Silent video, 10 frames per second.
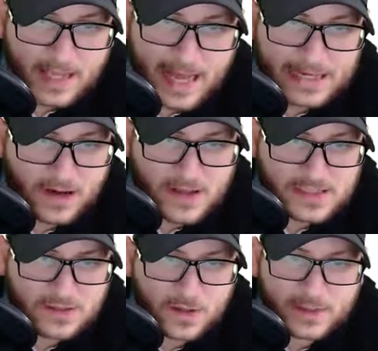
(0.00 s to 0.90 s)
I can
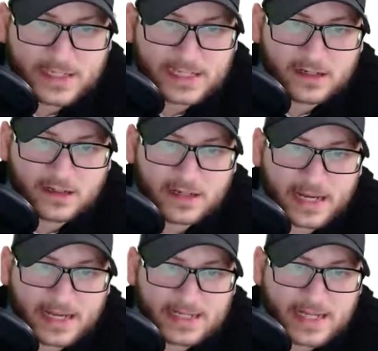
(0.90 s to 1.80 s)
also go in here
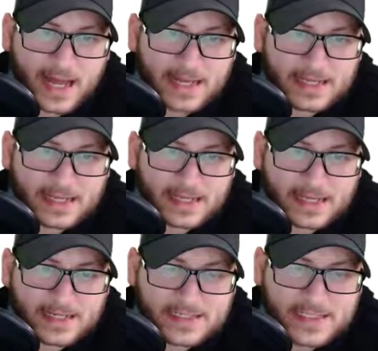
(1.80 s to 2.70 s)
and I
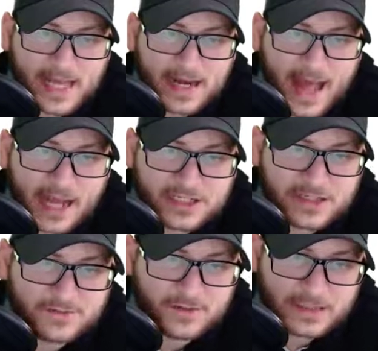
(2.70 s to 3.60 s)
can set an
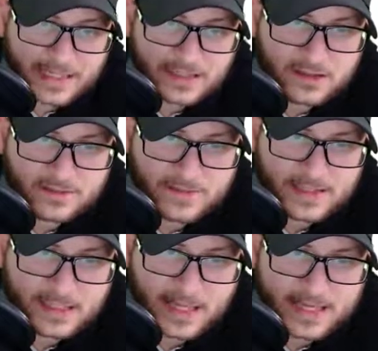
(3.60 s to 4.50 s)
action for later if
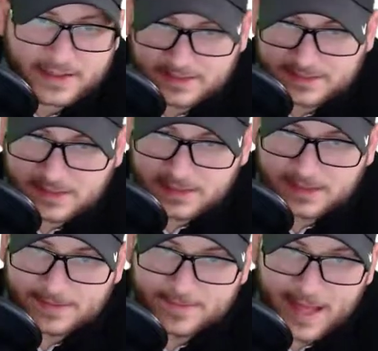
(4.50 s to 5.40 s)
I'd like.
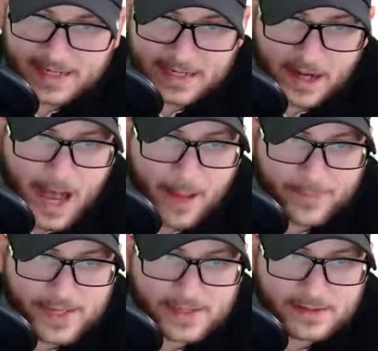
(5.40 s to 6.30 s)
I can
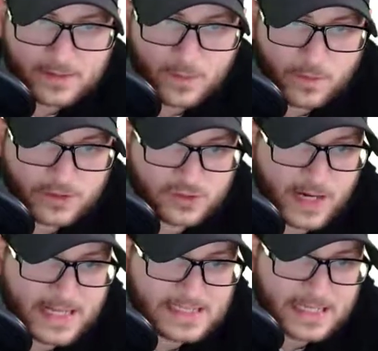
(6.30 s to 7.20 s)
copy it or
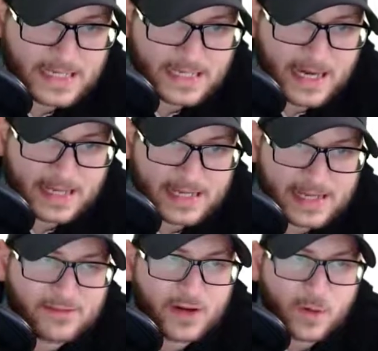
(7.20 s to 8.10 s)
translate it. I can
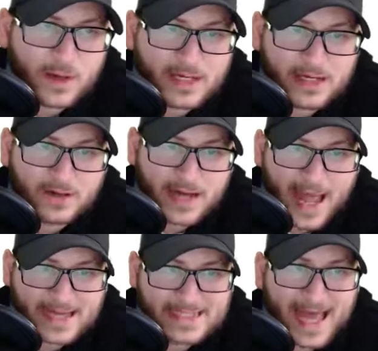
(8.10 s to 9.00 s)
even go in here and
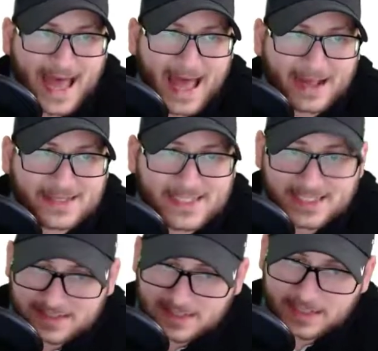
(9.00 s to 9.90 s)
add
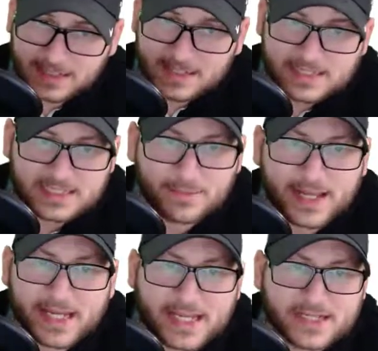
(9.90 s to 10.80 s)
tags to
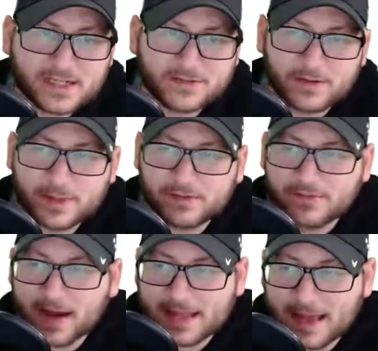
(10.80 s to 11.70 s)
make it easier for me to
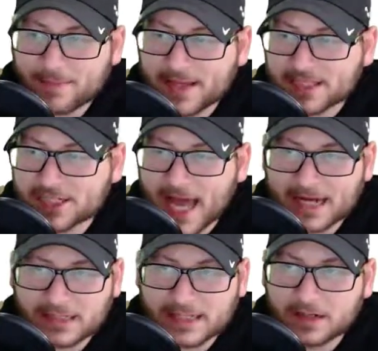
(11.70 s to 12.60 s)
find that message
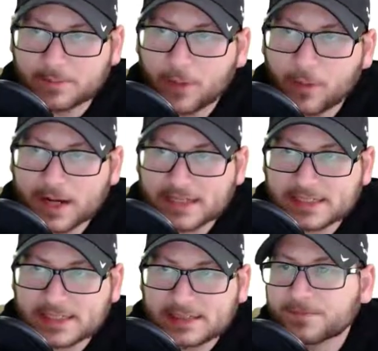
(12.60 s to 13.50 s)
at a later point.